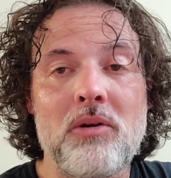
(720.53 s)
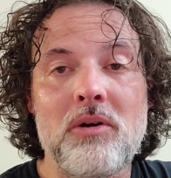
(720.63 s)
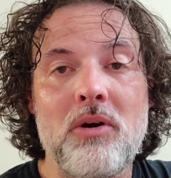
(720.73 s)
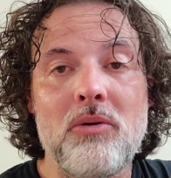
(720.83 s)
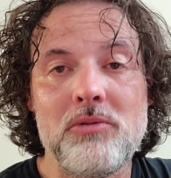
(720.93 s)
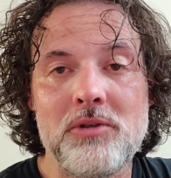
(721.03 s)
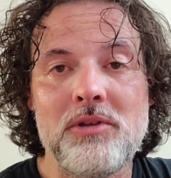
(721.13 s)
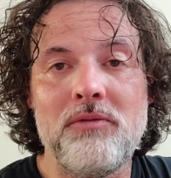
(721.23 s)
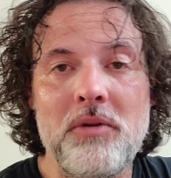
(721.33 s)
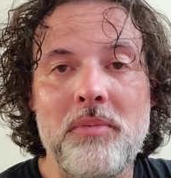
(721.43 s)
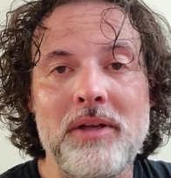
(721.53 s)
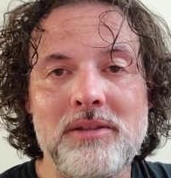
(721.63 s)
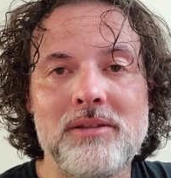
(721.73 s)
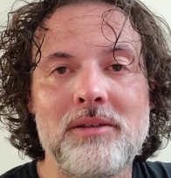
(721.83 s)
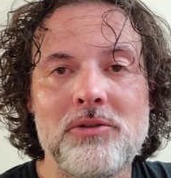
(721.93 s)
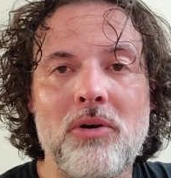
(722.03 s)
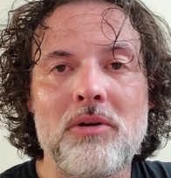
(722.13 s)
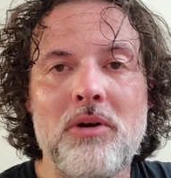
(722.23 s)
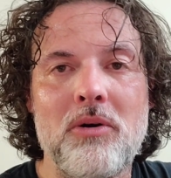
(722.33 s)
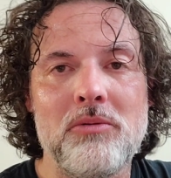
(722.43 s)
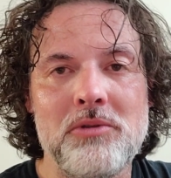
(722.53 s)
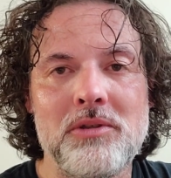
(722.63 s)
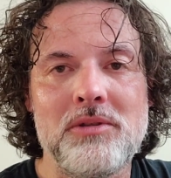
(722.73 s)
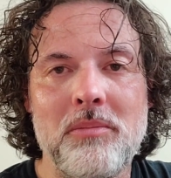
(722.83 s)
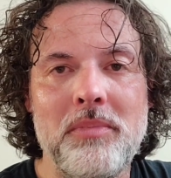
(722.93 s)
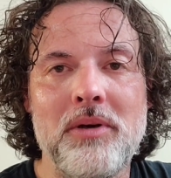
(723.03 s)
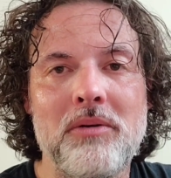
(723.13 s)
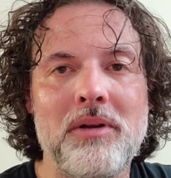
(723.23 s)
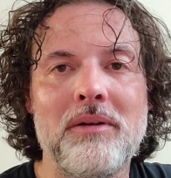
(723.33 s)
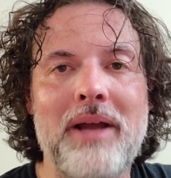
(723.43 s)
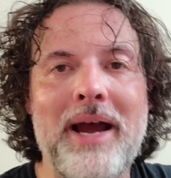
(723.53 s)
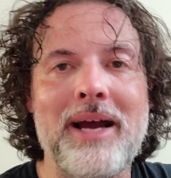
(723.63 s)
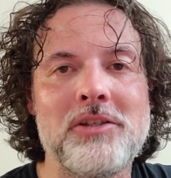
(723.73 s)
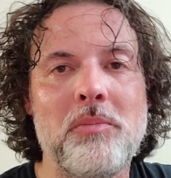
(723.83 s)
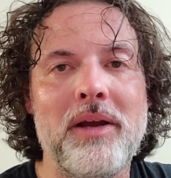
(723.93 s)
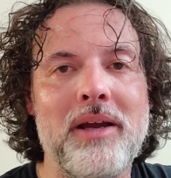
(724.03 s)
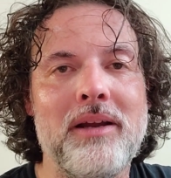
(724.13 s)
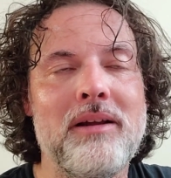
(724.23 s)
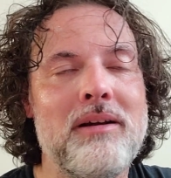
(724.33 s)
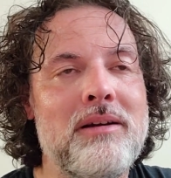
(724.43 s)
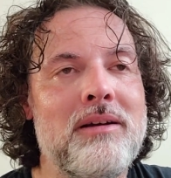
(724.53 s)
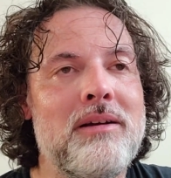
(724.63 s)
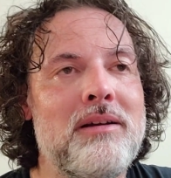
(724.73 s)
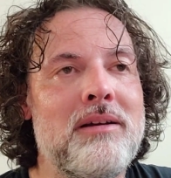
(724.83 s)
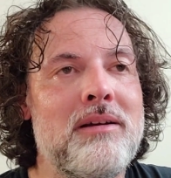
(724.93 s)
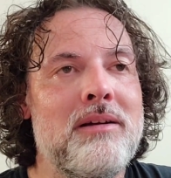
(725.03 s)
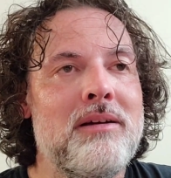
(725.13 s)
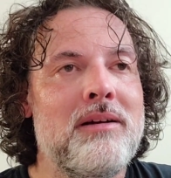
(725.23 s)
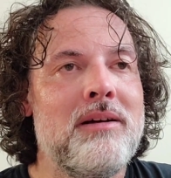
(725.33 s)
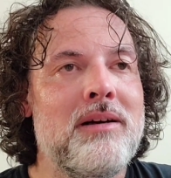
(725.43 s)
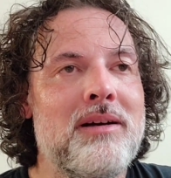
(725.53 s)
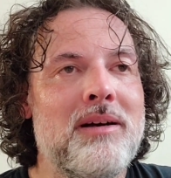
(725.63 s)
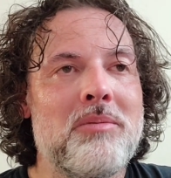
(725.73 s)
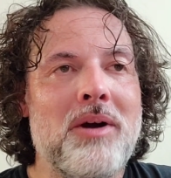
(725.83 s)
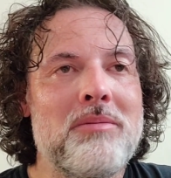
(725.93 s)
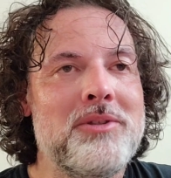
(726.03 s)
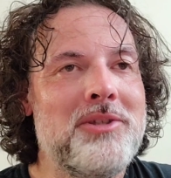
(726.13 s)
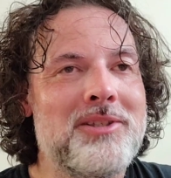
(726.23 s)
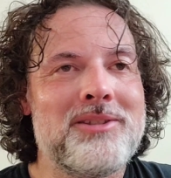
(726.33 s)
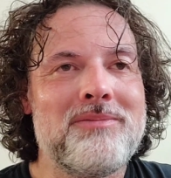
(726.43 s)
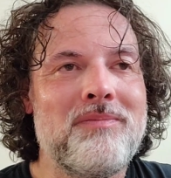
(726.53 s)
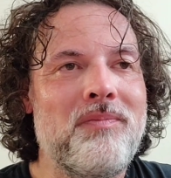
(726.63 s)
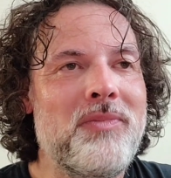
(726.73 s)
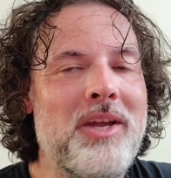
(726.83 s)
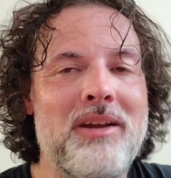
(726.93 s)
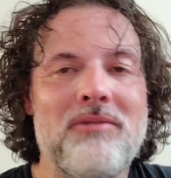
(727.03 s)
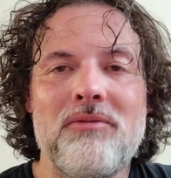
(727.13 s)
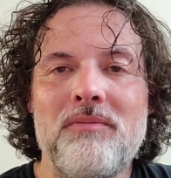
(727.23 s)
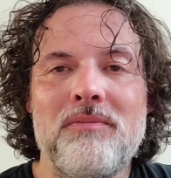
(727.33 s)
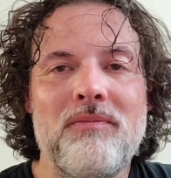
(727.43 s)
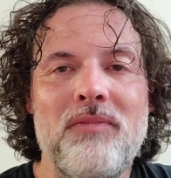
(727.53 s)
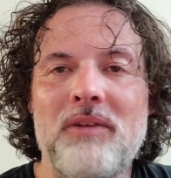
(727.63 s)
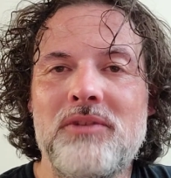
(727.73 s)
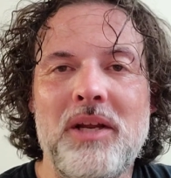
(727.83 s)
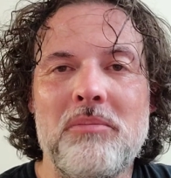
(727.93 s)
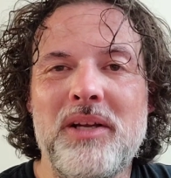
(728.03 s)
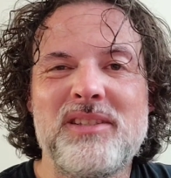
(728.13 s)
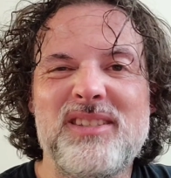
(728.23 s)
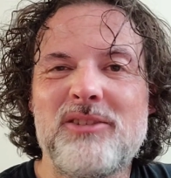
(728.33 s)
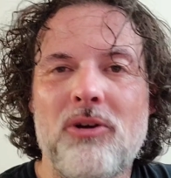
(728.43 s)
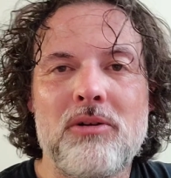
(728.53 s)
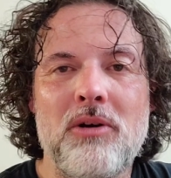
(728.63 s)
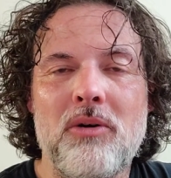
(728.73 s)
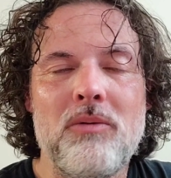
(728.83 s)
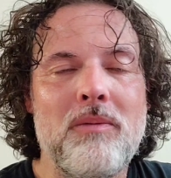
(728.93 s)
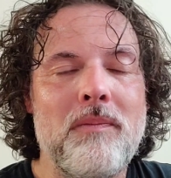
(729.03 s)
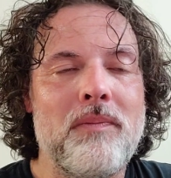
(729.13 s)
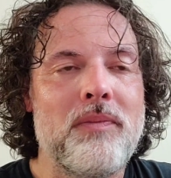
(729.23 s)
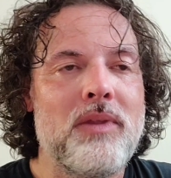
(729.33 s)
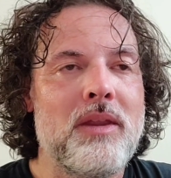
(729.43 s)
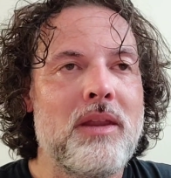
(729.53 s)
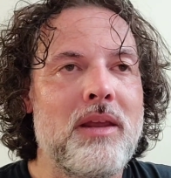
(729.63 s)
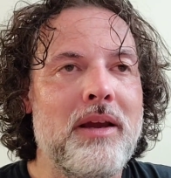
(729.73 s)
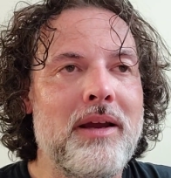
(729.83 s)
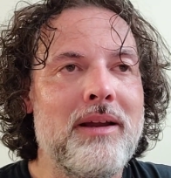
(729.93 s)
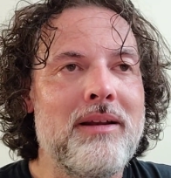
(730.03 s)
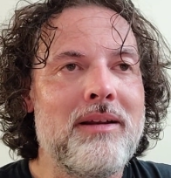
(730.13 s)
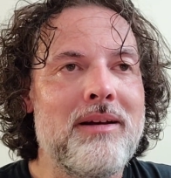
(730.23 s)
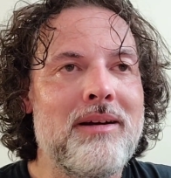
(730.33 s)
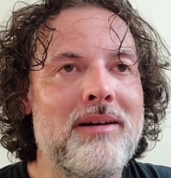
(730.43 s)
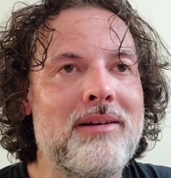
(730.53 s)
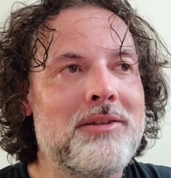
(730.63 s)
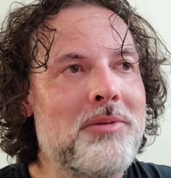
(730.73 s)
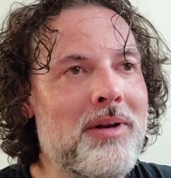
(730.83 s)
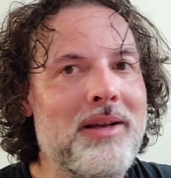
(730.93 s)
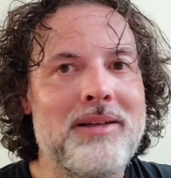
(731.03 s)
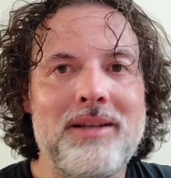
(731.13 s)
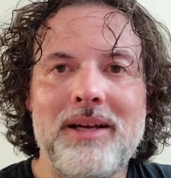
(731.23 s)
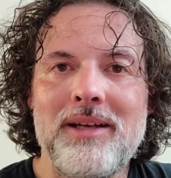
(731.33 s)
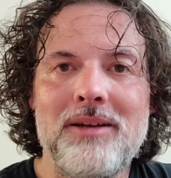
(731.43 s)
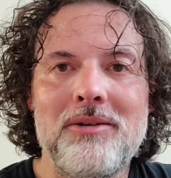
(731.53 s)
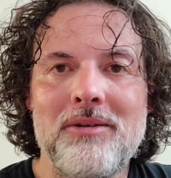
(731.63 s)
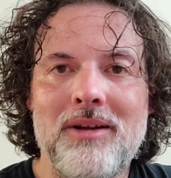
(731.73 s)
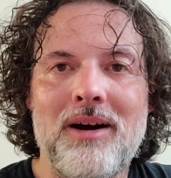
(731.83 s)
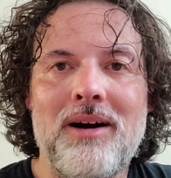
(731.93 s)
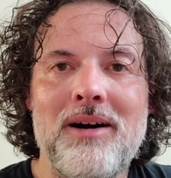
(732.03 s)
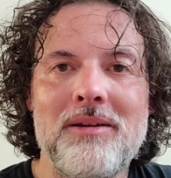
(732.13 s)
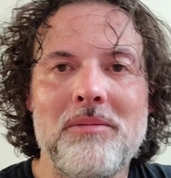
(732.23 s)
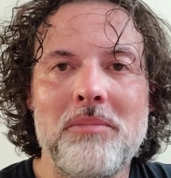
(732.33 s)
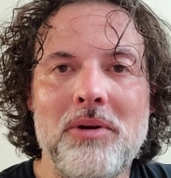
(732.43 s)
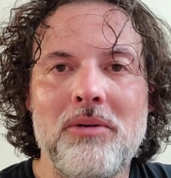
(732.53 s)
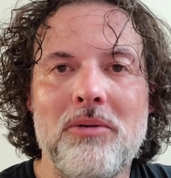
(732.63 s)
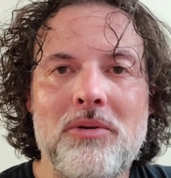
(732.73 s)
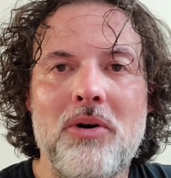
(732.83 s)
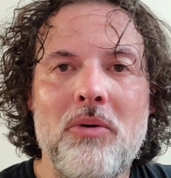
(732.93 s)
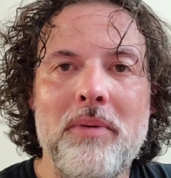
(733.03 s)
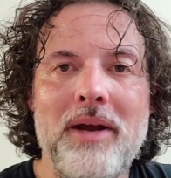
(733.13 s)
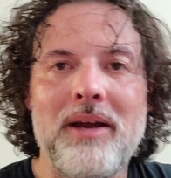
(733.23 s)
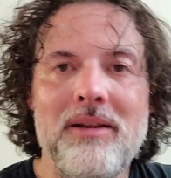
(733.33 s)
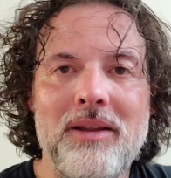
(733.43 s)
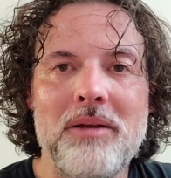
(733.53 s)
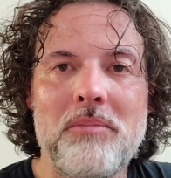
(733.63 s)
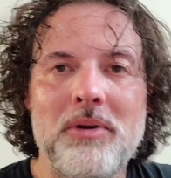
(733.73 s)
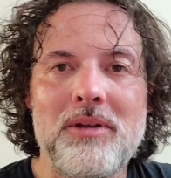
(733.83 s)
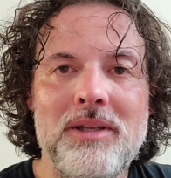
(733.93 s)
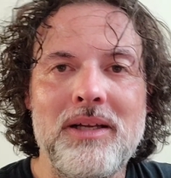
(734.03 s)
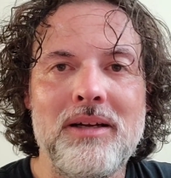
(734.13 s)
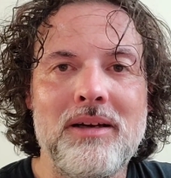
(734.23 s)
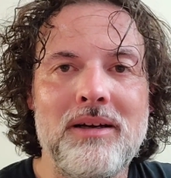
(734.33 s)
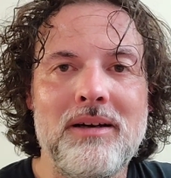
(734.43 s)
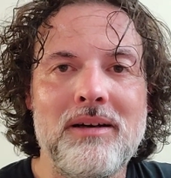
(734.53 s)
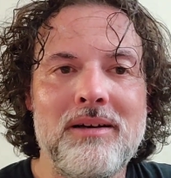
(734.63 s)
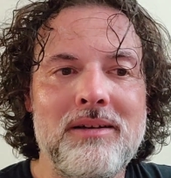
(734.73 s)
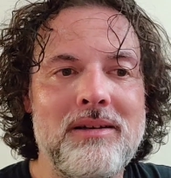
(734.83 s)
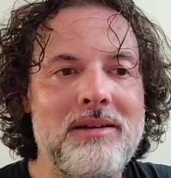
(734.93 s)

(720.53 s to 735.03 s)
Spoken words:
charcoal, just a few pieces of charcoal just to build an ash bed. Probably just 10, 15 pieces of charcoal. And so I let that get good and hot and build a little coal bed and then put the,